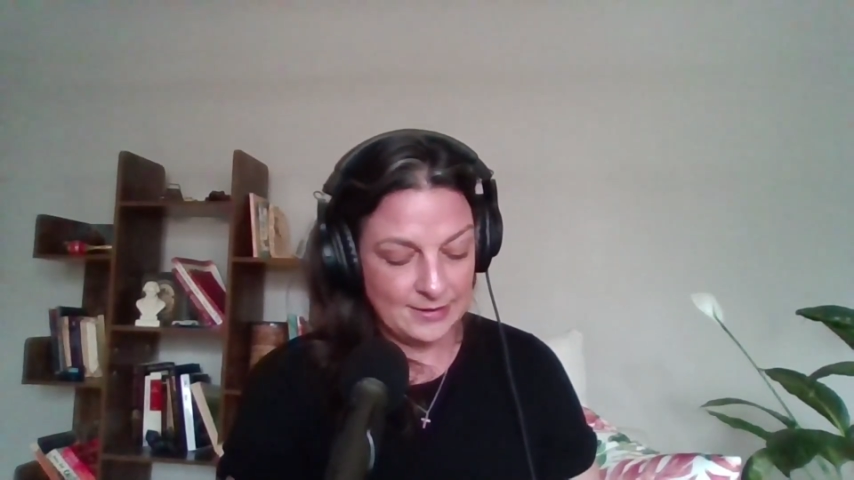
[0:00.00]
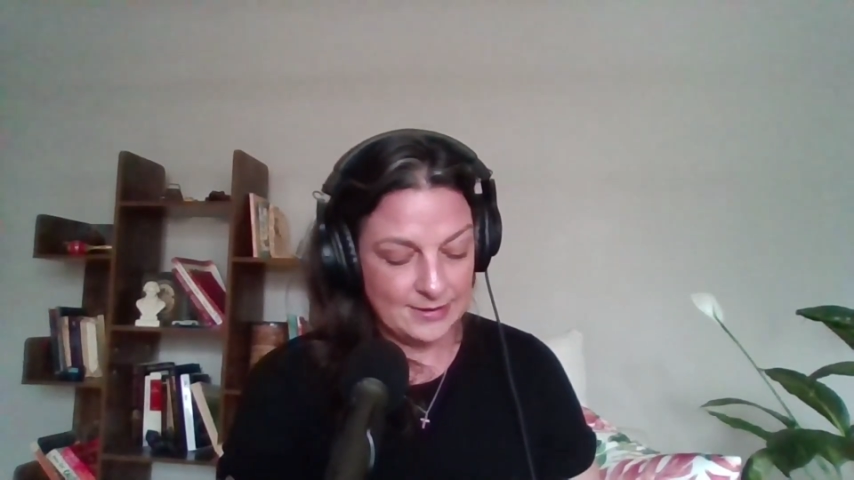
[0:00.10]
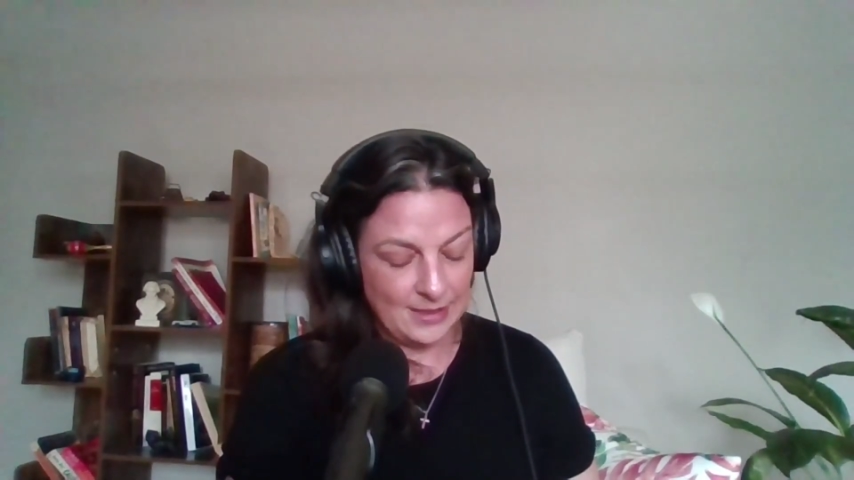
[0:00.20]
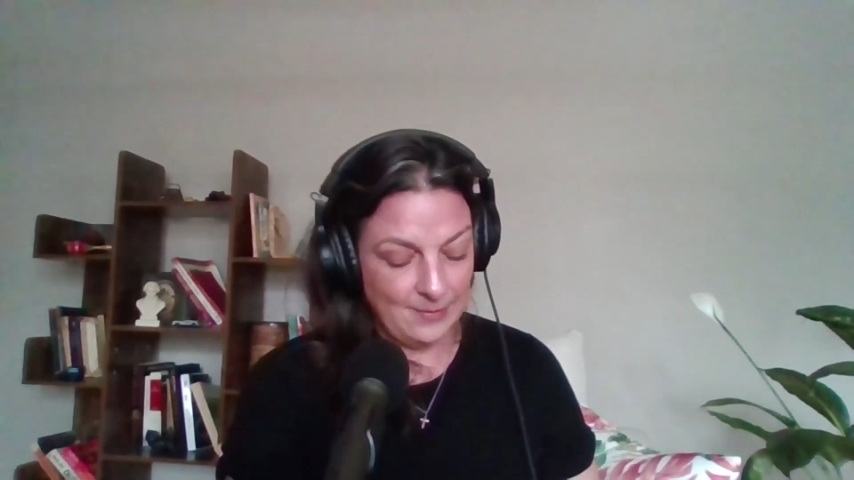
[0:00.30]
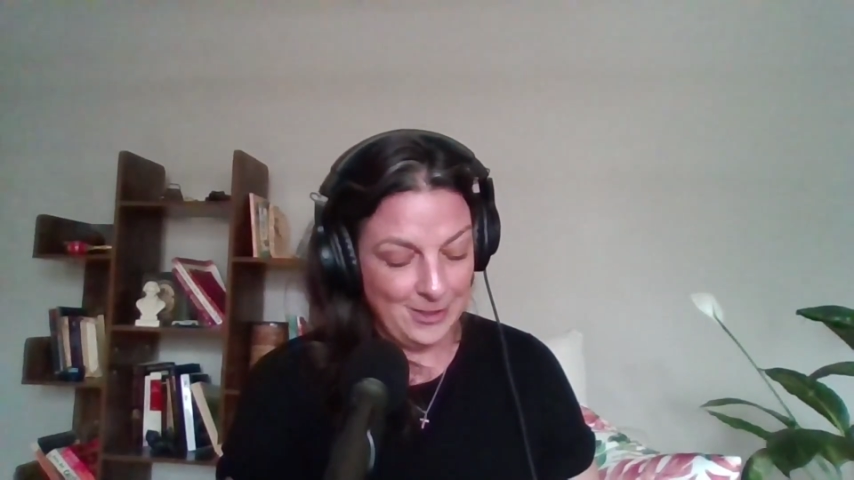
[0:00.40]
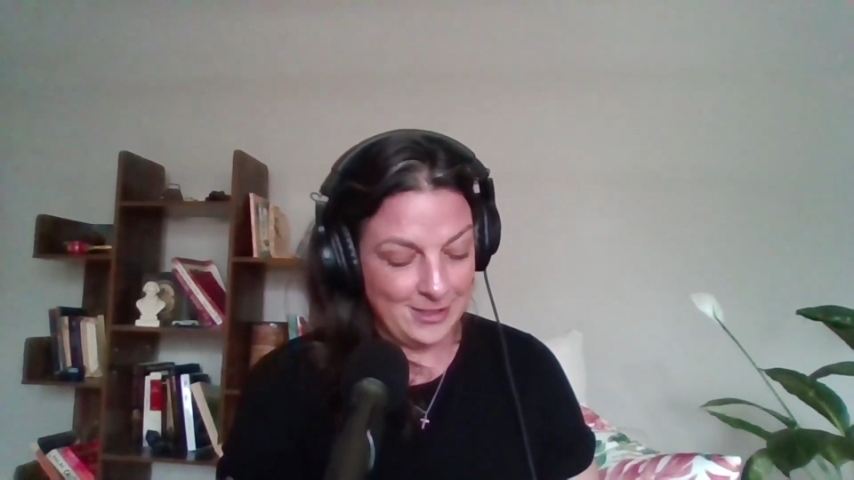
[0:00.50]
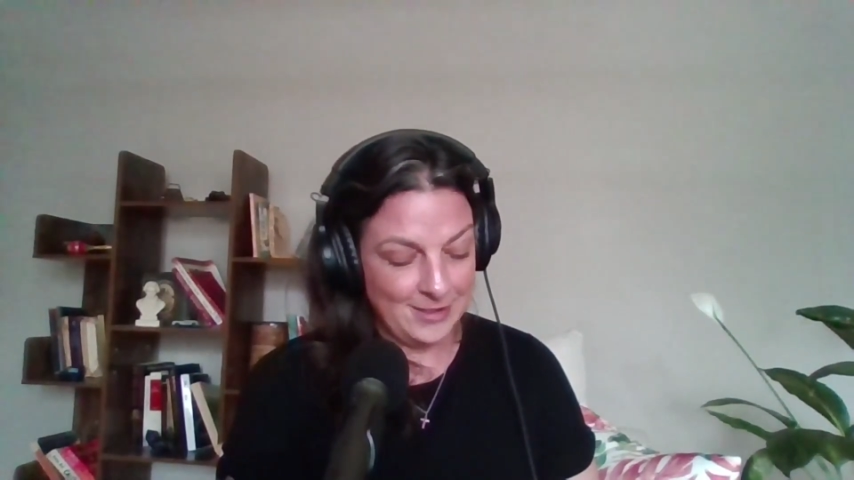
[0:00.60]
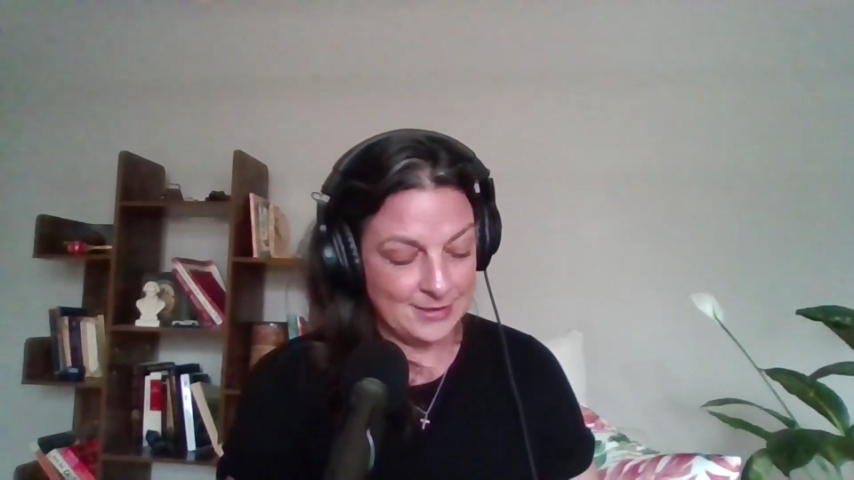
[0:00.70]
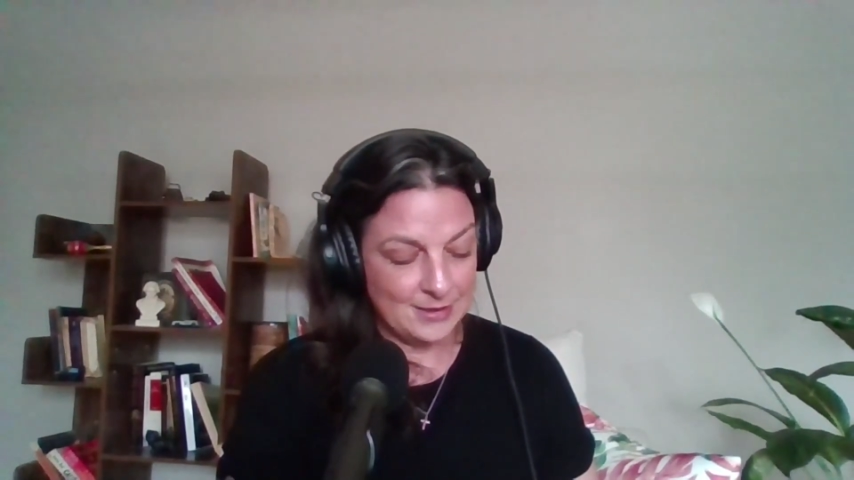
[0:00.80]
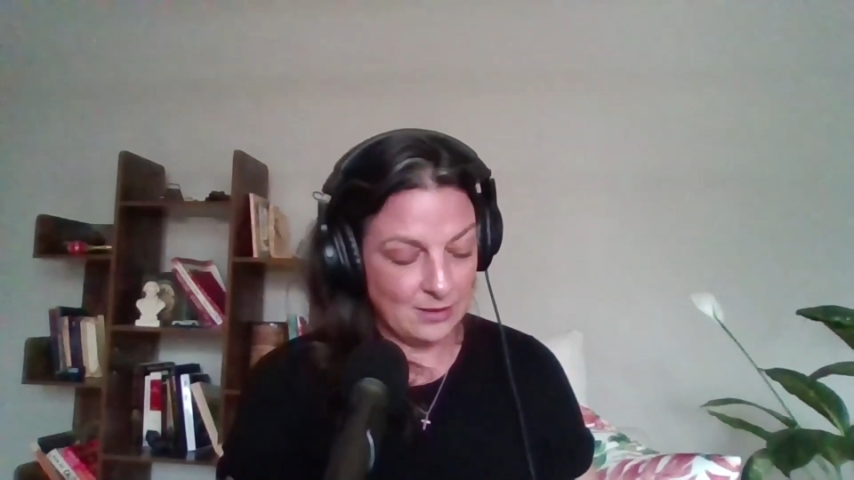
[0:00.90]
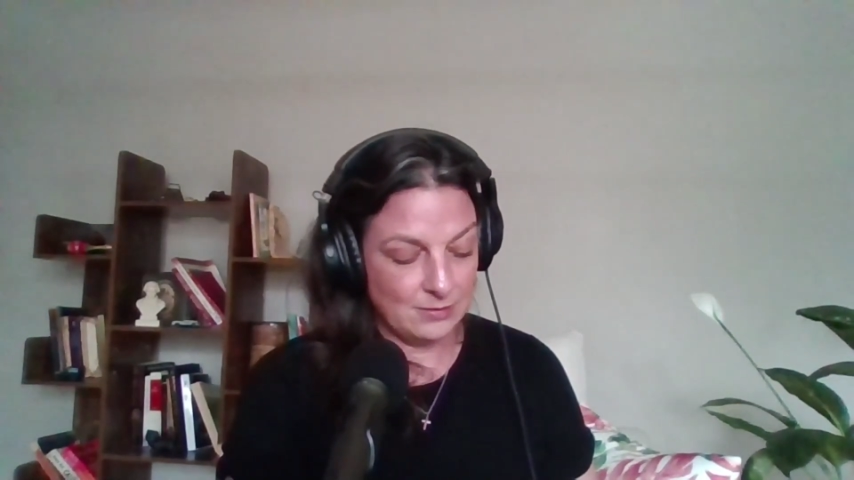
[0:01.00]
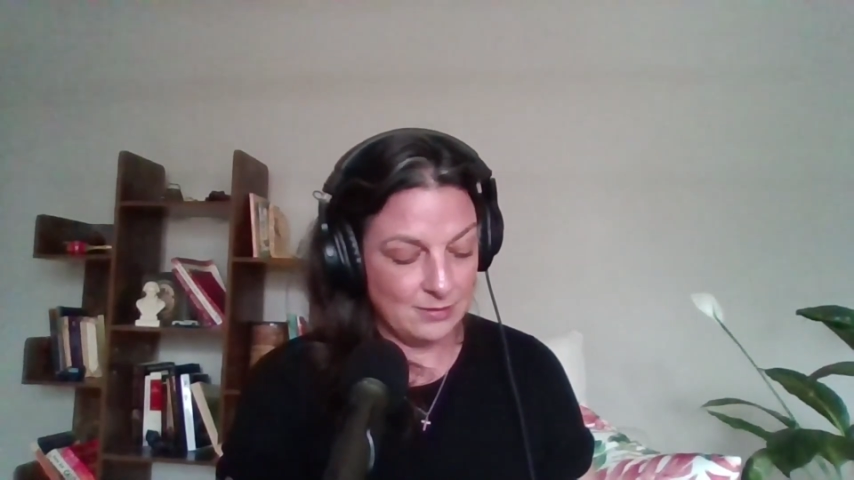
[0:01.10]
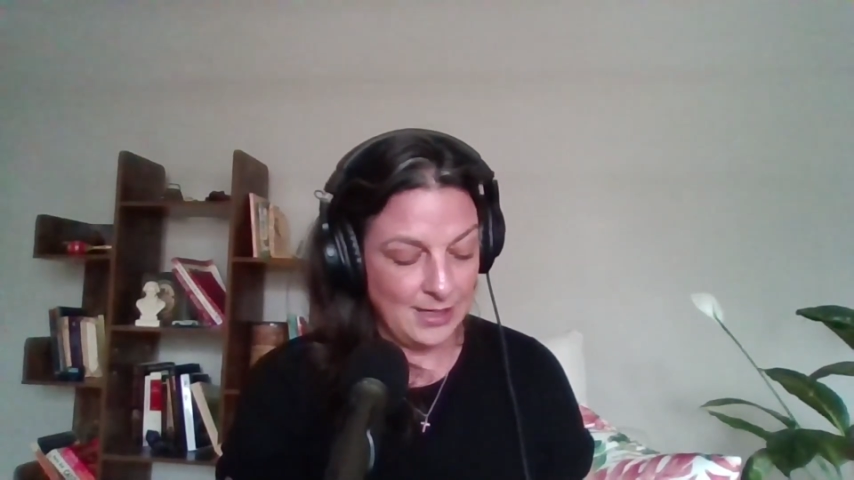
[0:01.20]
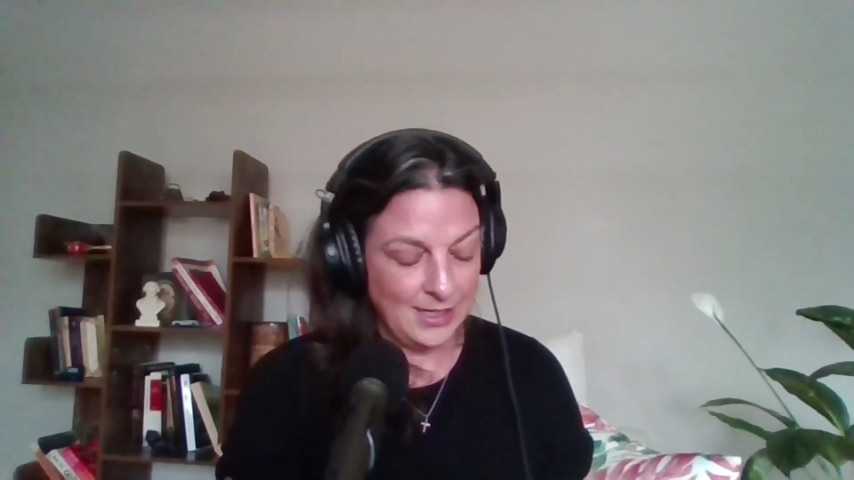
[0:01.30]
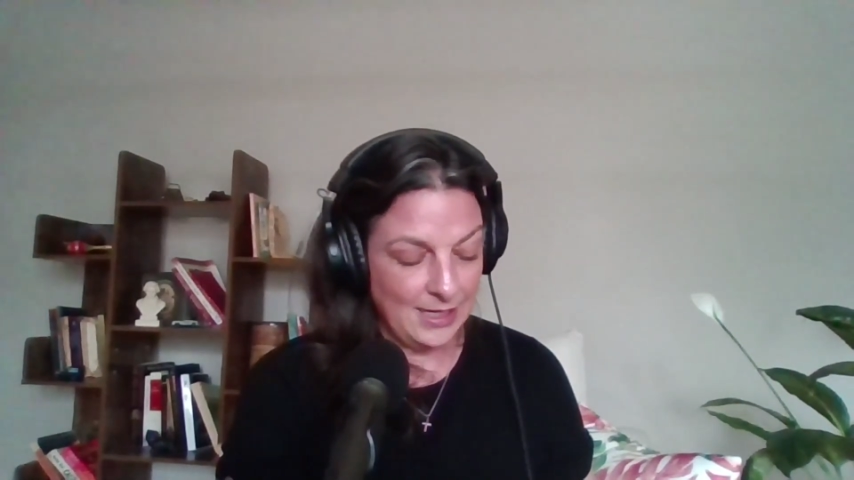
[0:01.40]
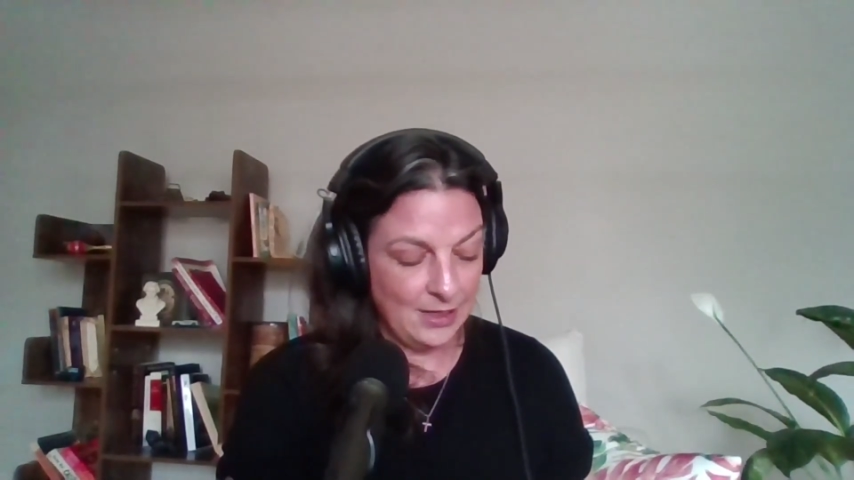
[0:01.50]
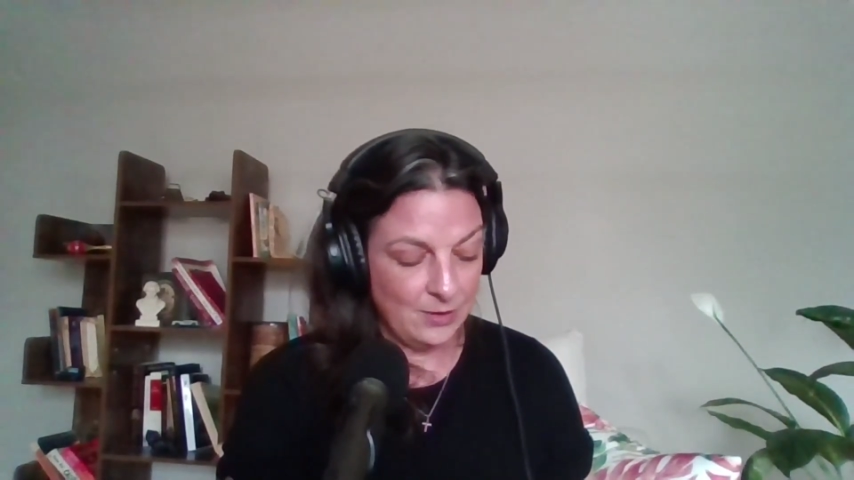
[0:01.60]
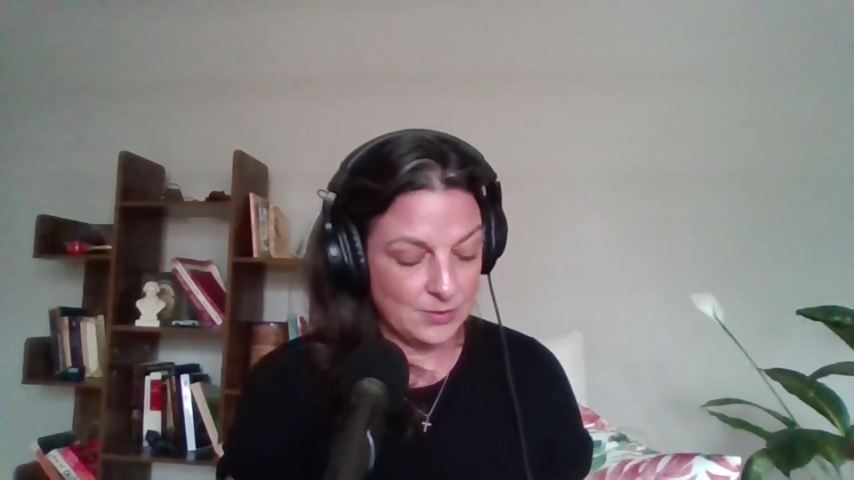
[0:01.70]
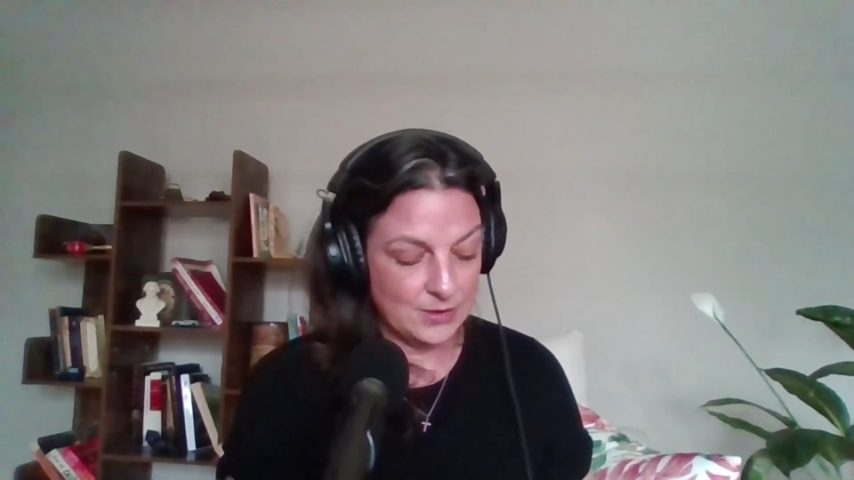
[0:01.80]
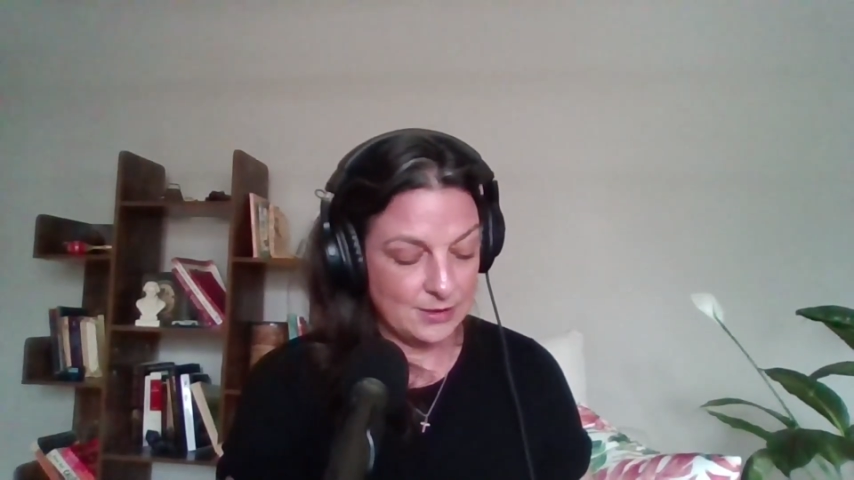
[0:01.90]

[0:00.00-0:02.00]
subheadings, layout